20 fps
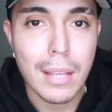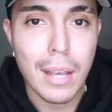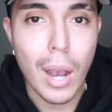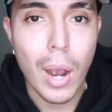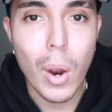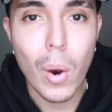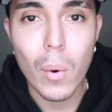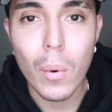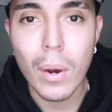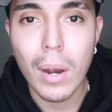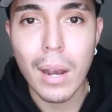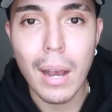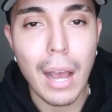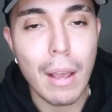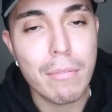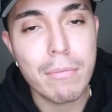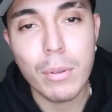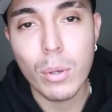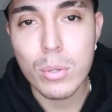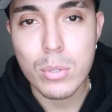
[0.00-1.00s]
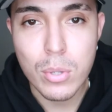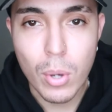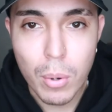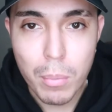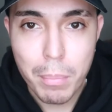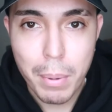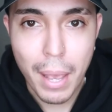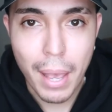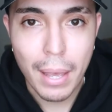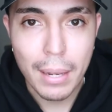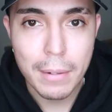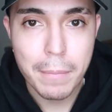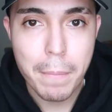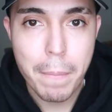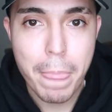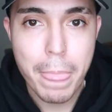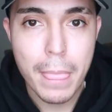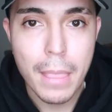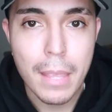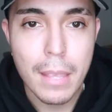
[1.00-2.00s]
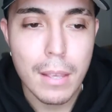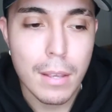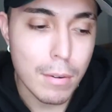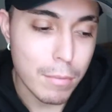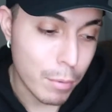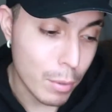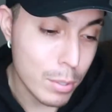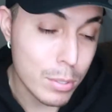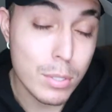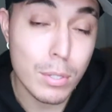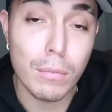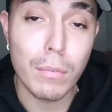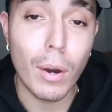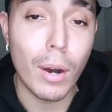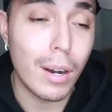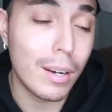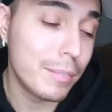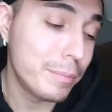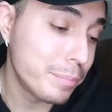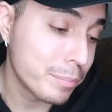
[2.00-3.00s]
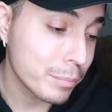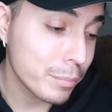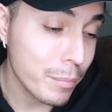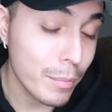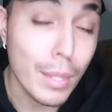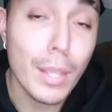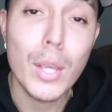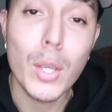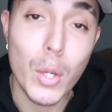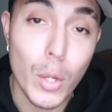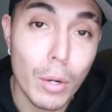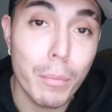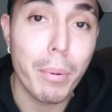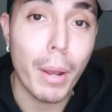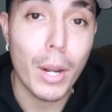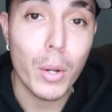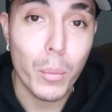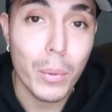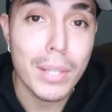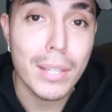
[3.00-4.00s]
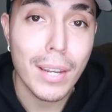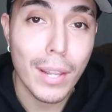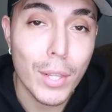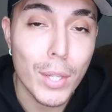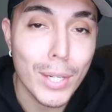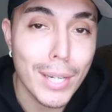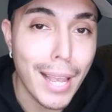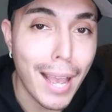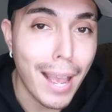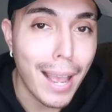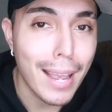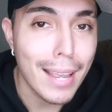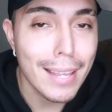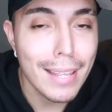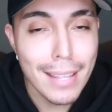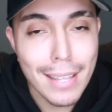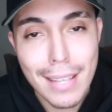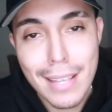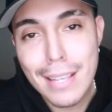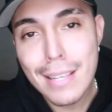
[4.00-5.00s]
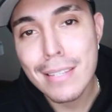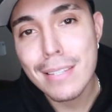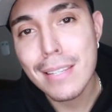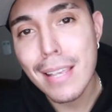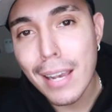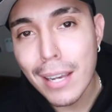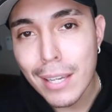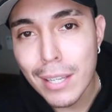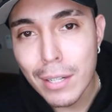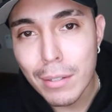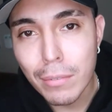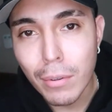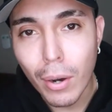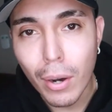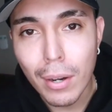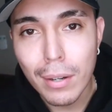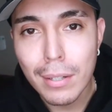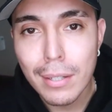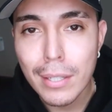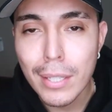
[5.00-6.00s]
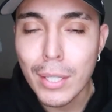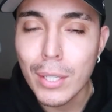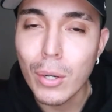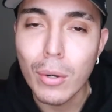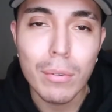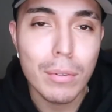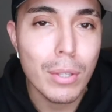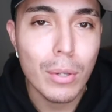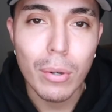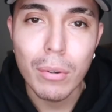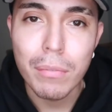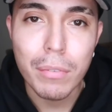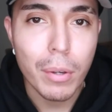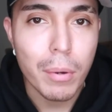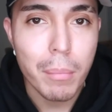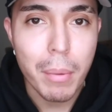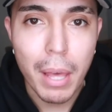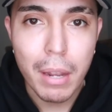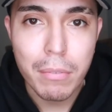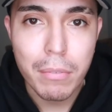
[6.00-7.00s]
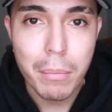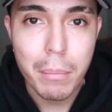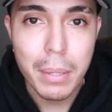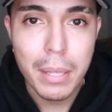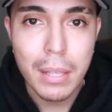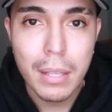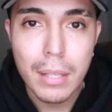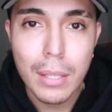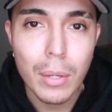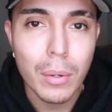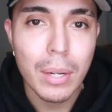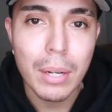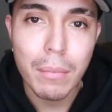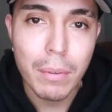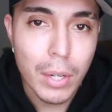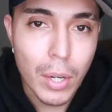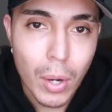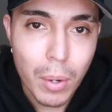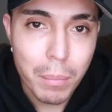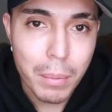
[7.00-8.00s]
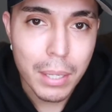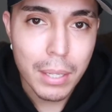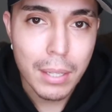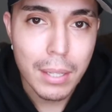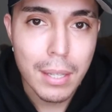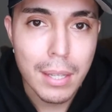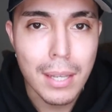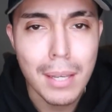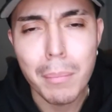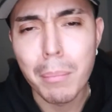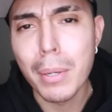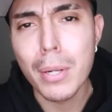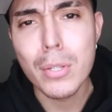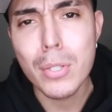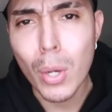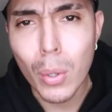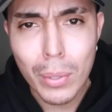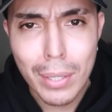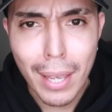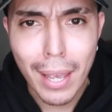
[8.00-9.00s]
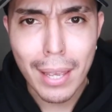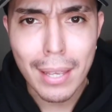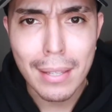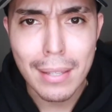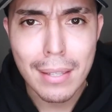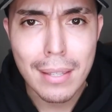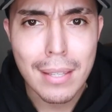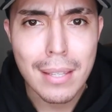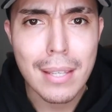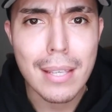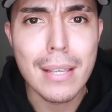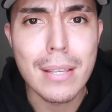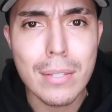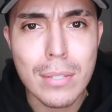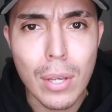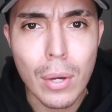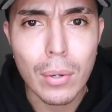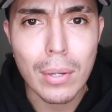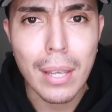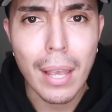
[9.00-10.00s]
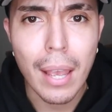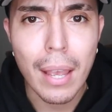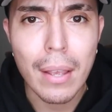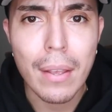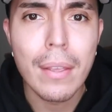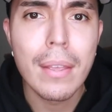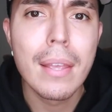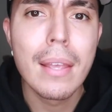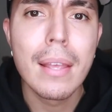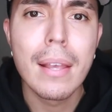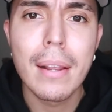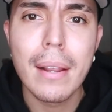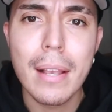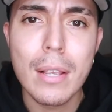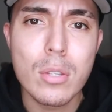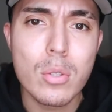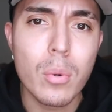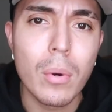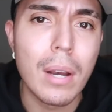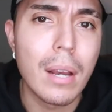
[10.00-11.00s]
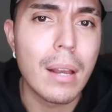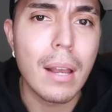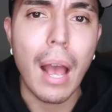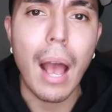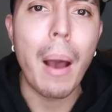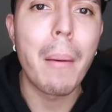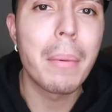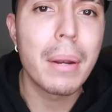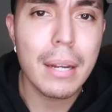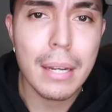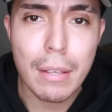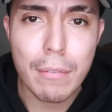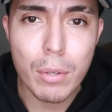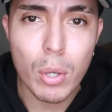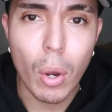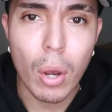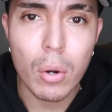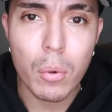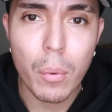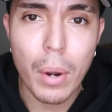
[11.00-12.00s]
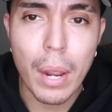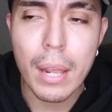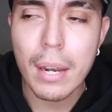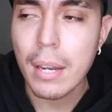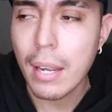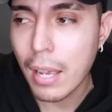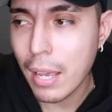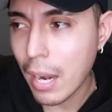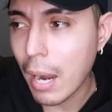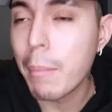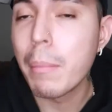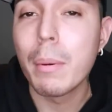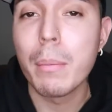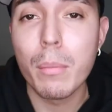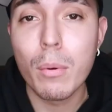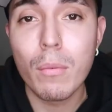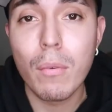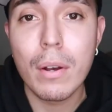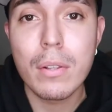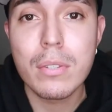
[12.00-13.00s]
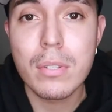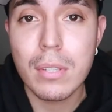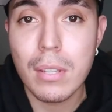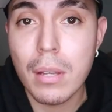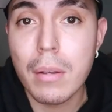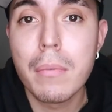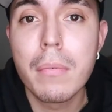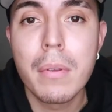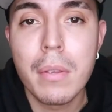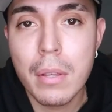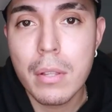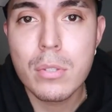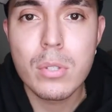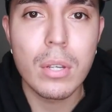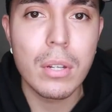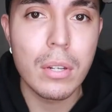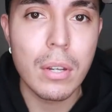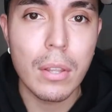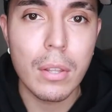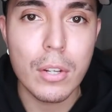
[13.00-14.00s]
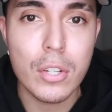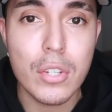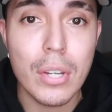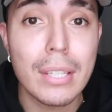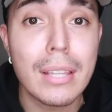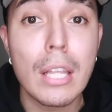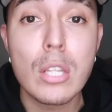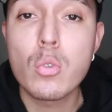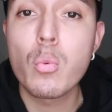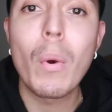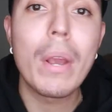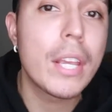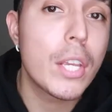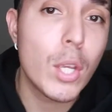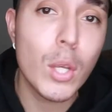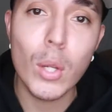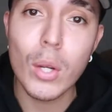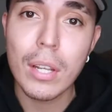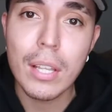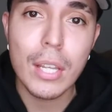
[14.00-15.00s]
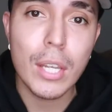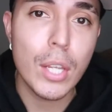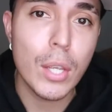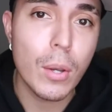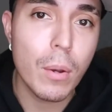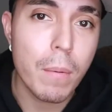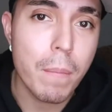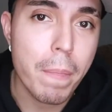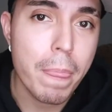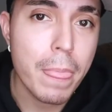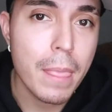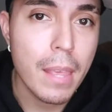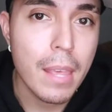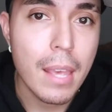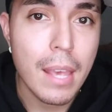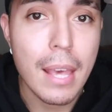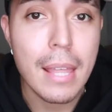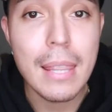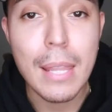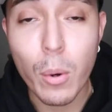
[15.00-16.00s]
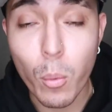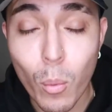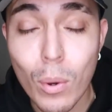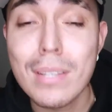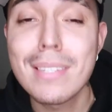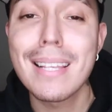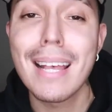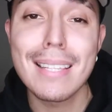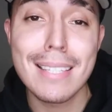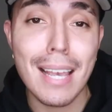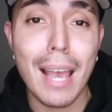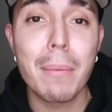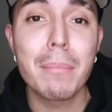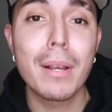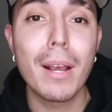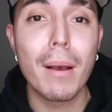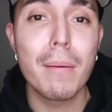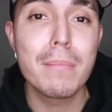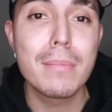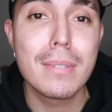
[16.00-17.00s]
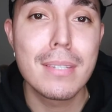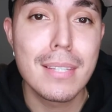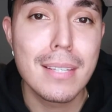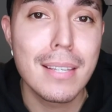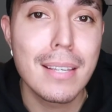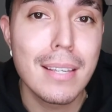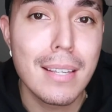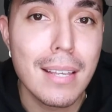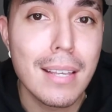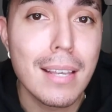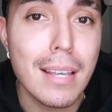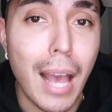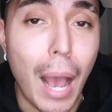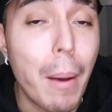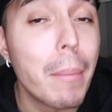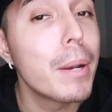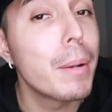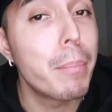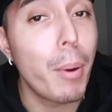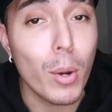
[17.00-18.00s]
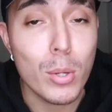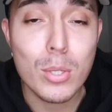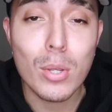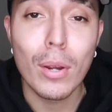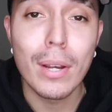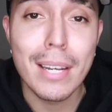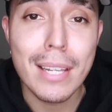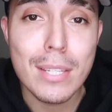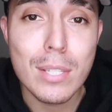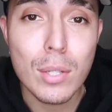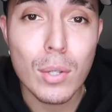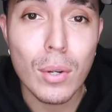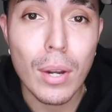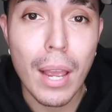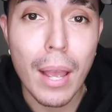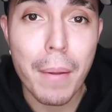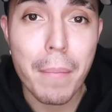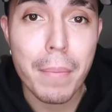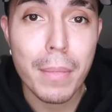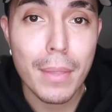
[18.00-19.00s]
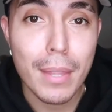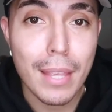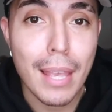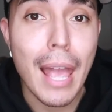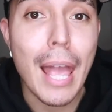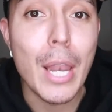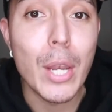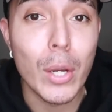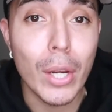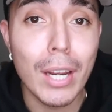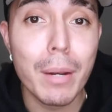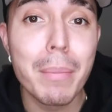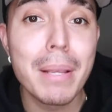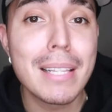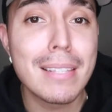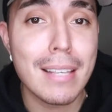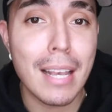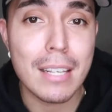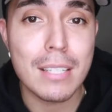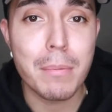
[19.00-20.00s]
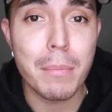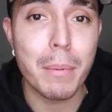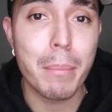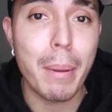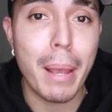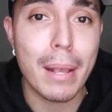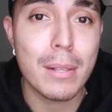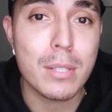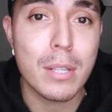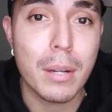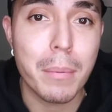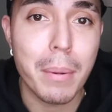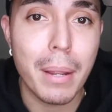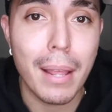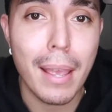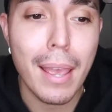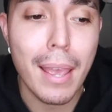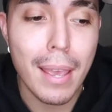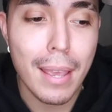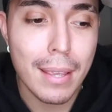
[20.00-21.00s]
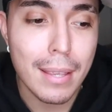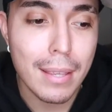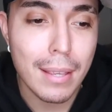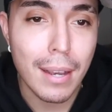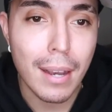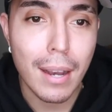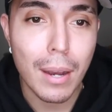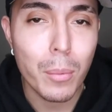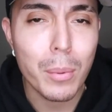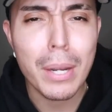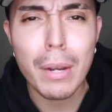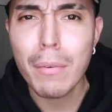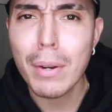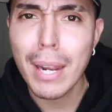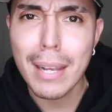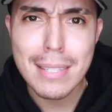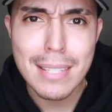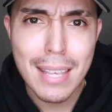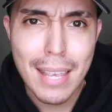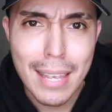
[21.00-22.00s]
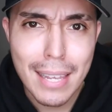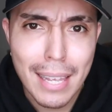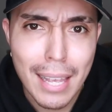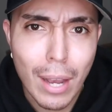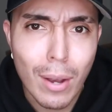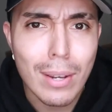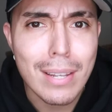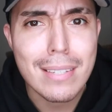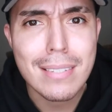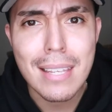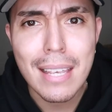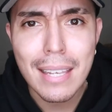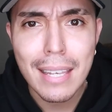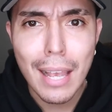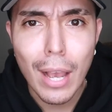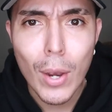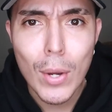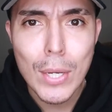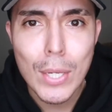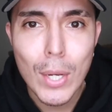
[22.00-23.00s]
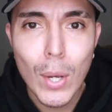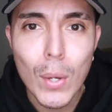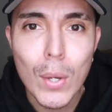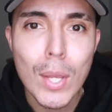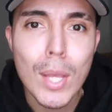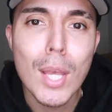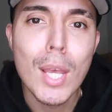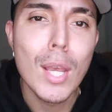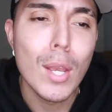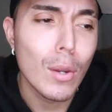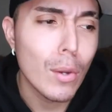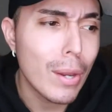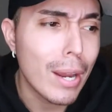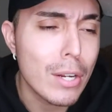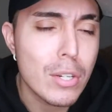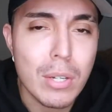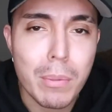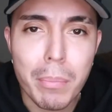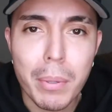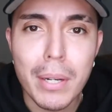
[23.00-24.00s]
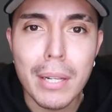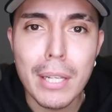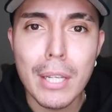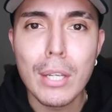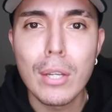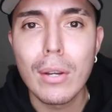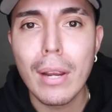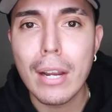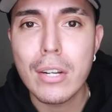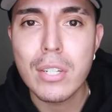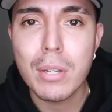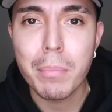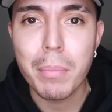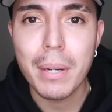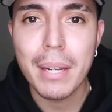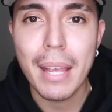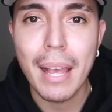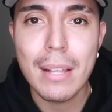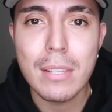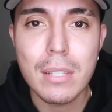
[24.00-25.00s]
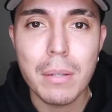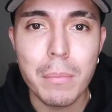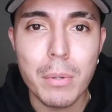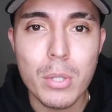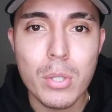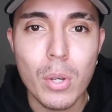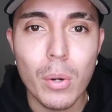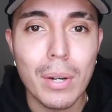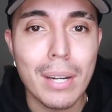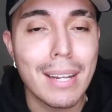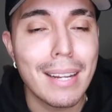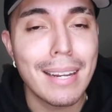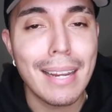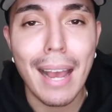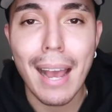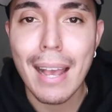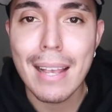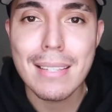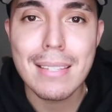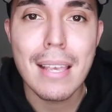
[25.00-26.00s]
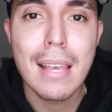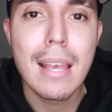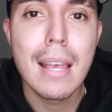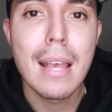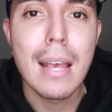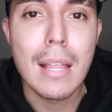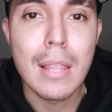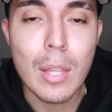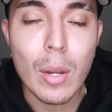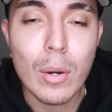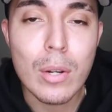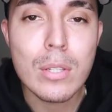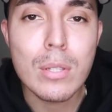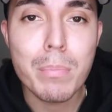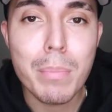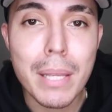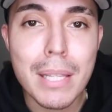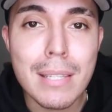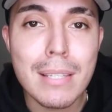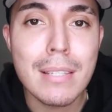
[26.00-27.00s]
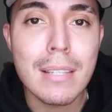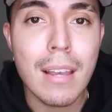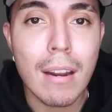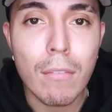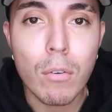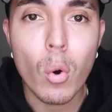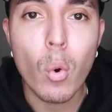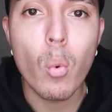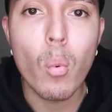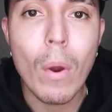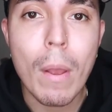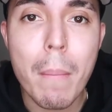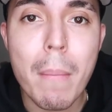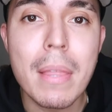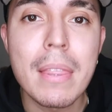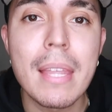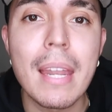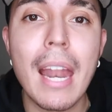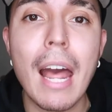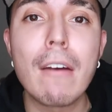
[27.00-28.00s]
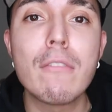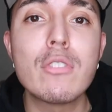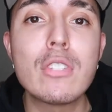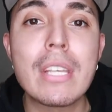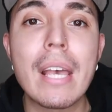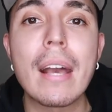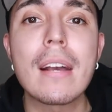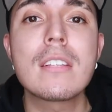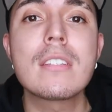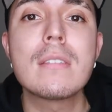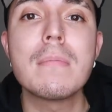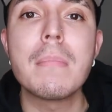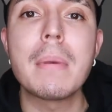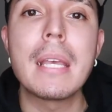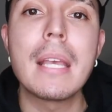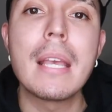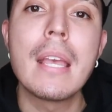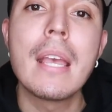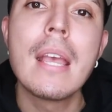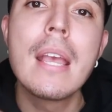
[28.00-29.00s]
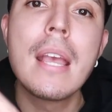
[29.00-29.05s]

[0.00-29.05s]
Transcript: Oh, uh, I feel so bad. First of all, you're probably with another guy. Second of all, you don't you don't feel bad for me. You don't even know me, but it's okay. It's okay guess what? I'm gonna leave you on read and I'm gonna move on to the to another chick that's way cuter than you. And then once that time comes, I'm gonna post on Instagram and you're gonna be texting me back talking about, hey, uh, we never got to hang out, let's hang out, you know? You're actually pretty cute, you're actually pretty handsome. Or so, guys, there has been several women that have texted me